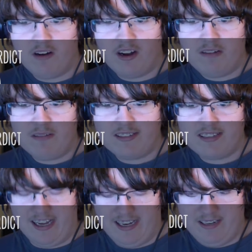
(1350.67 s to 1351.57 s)
would
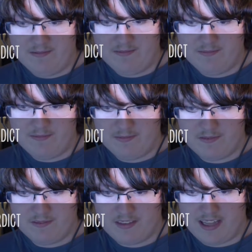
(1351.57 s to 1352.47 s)
say
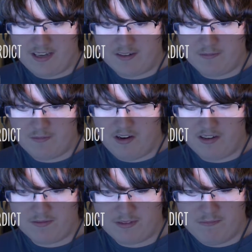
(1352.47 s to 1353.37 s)
that
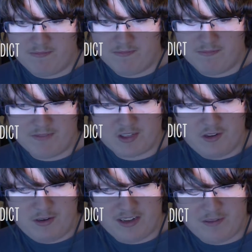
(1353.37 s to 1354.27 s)
while the
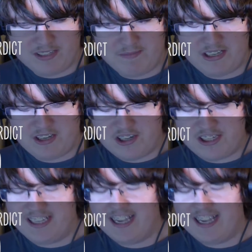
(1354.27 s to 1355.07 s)
storyline was a bit dodgy at the end,